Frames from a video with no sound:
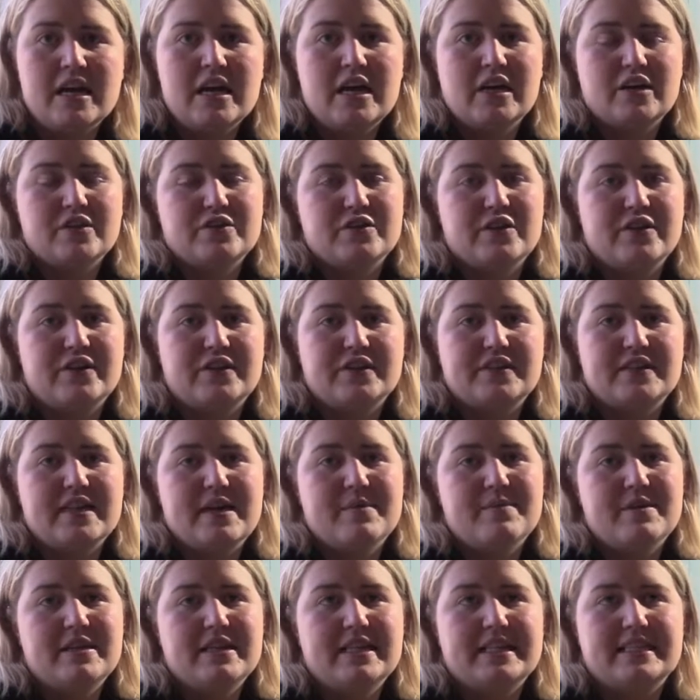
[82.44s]
So
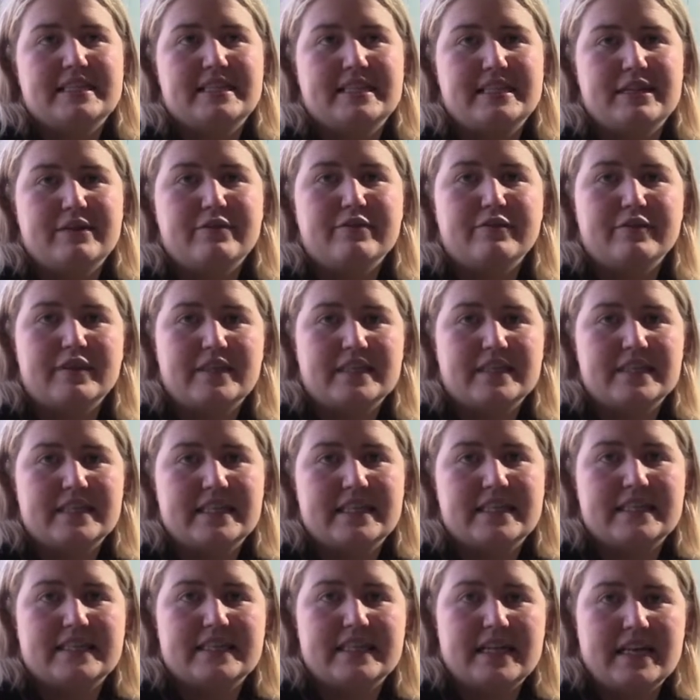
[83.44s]
some of the
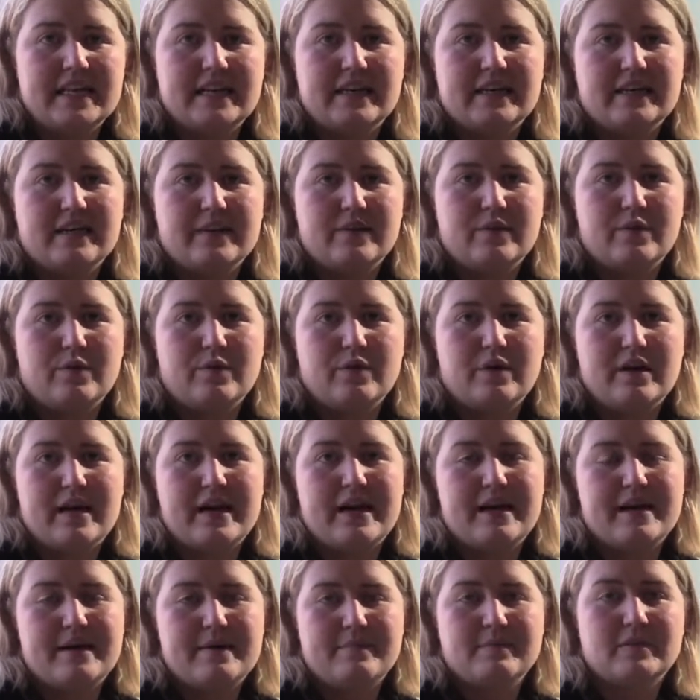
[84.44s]
differences,
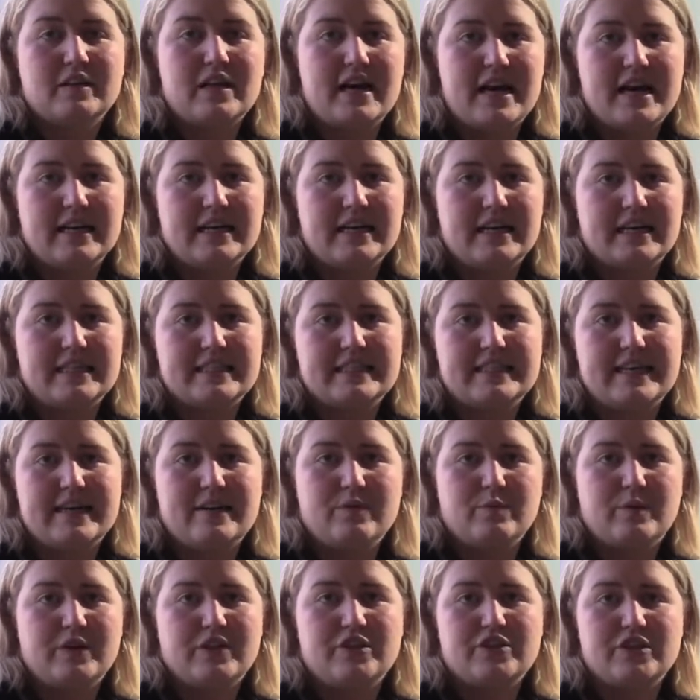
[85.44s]
like I
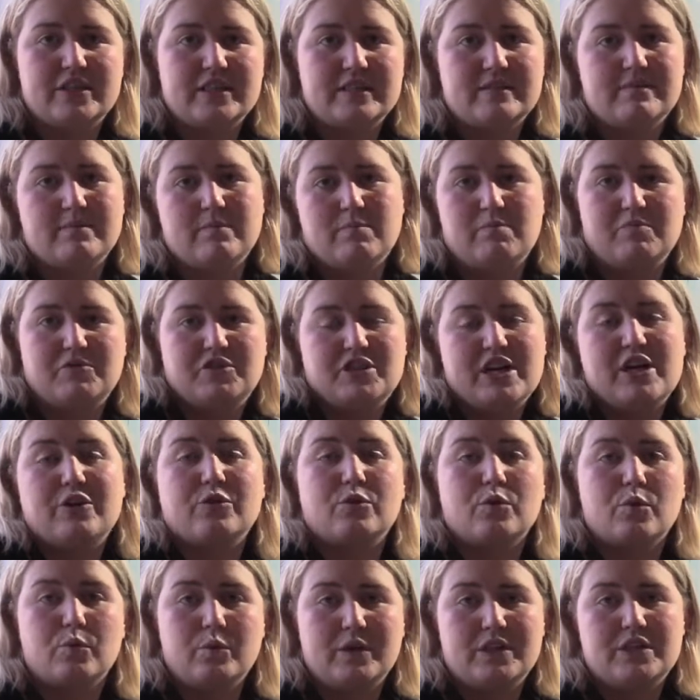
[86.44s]
said, with just
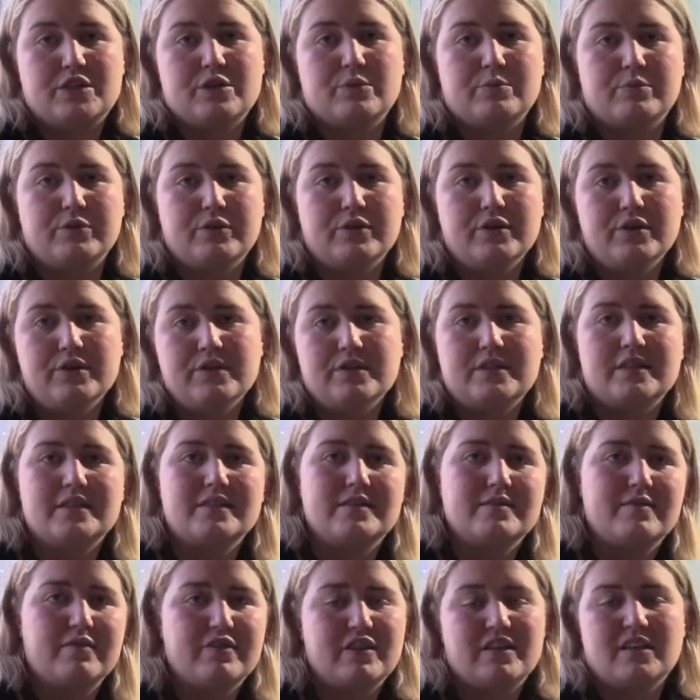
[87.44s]
general winter blues
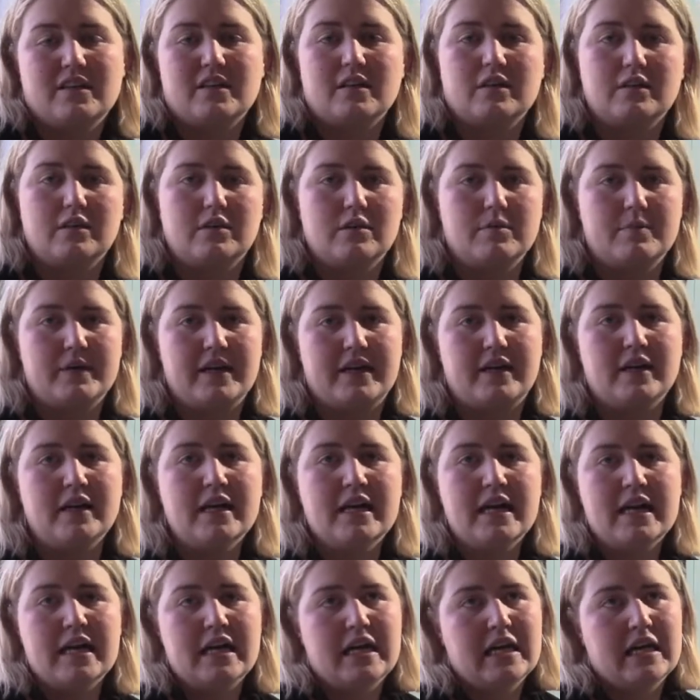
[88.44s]
is feeling a little bit
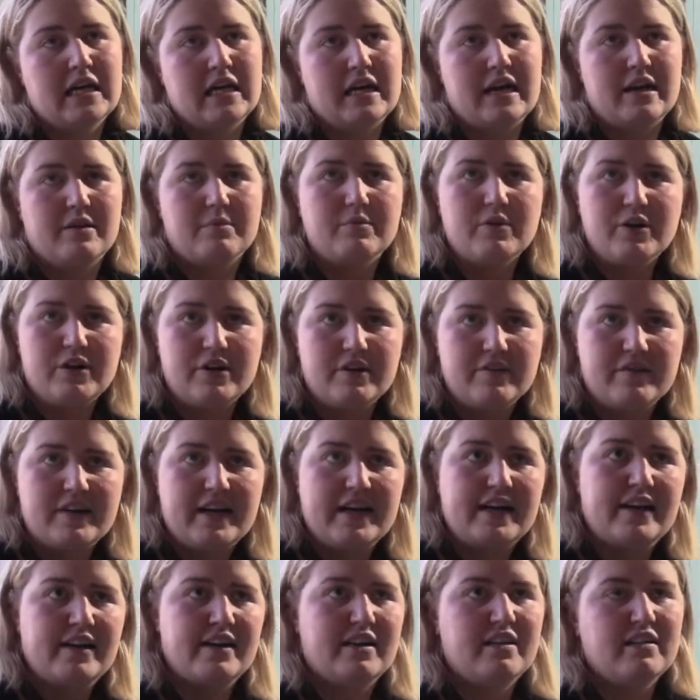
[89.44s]

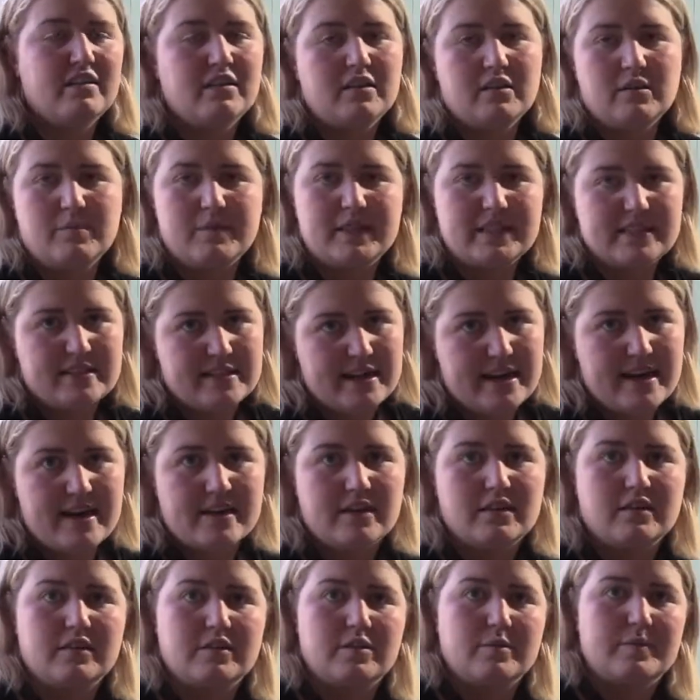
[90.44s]
unmotivated, a little bit down,
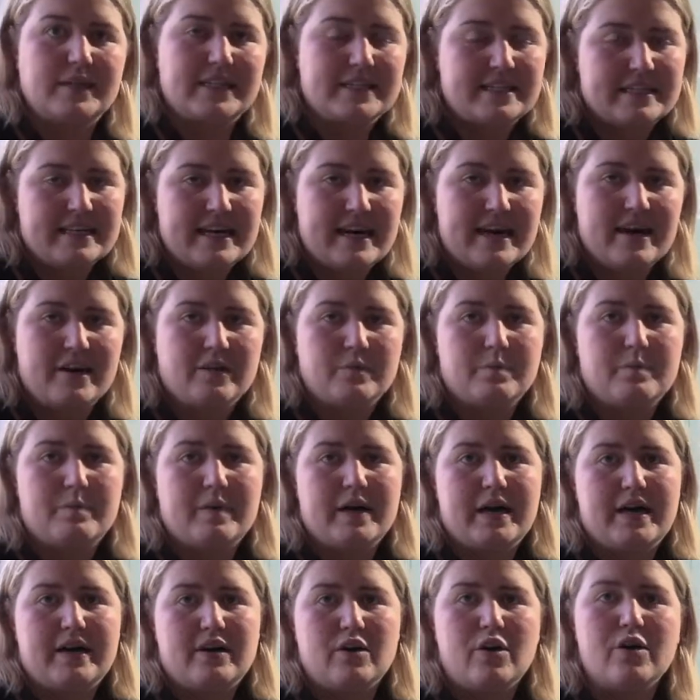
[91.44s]
a little bit sad,
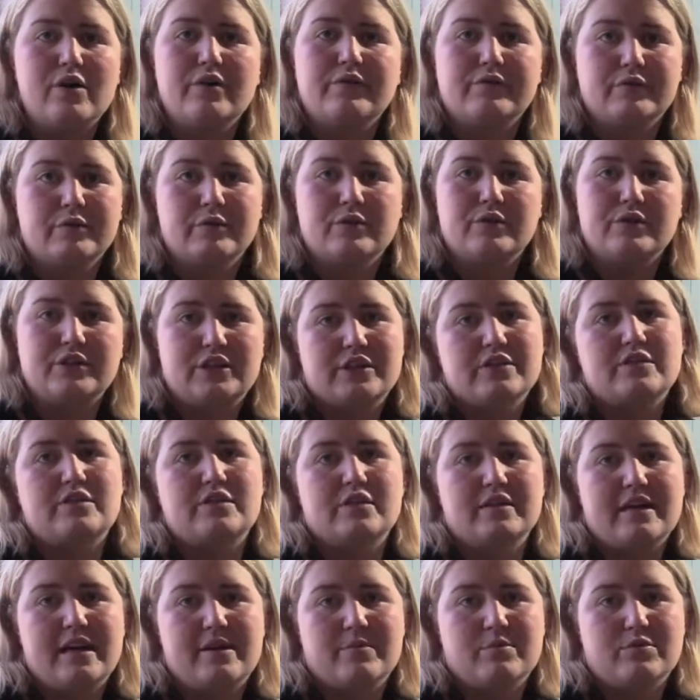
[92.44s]
but overall you're
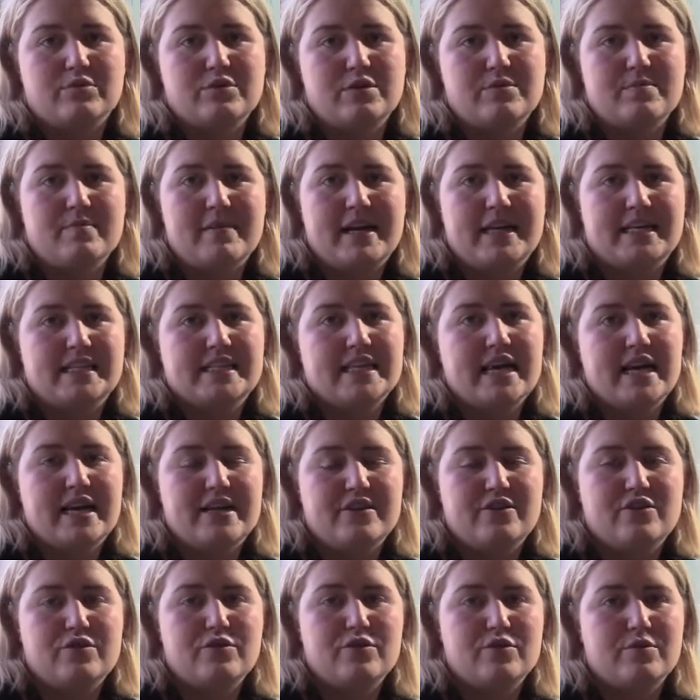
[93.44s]
still able to
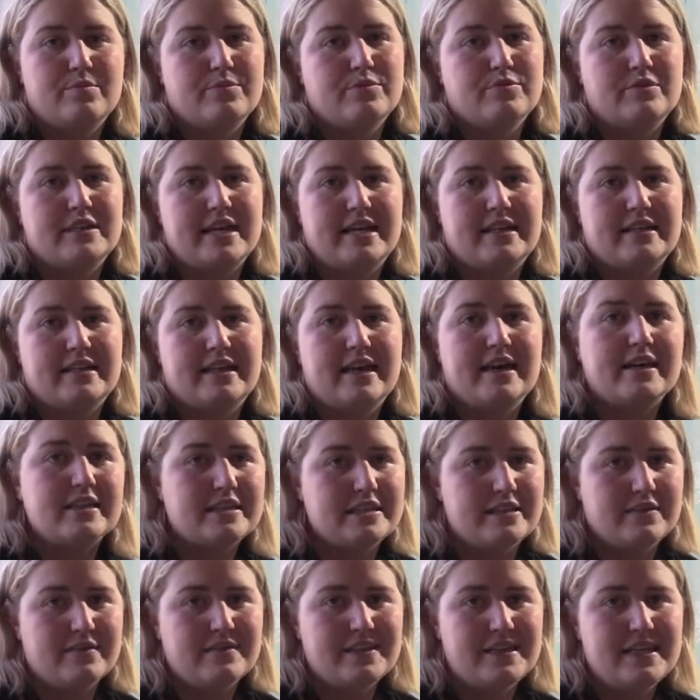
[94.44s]
maintain your normal daily
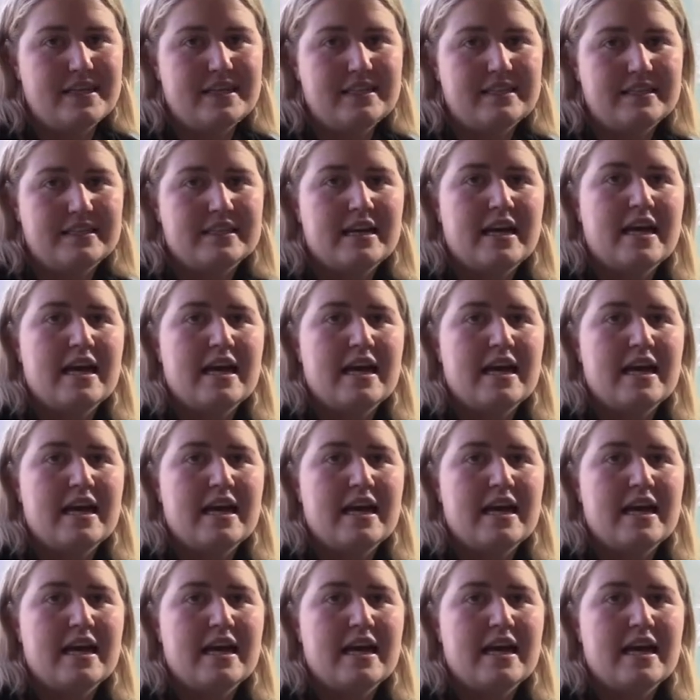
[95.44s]
activities.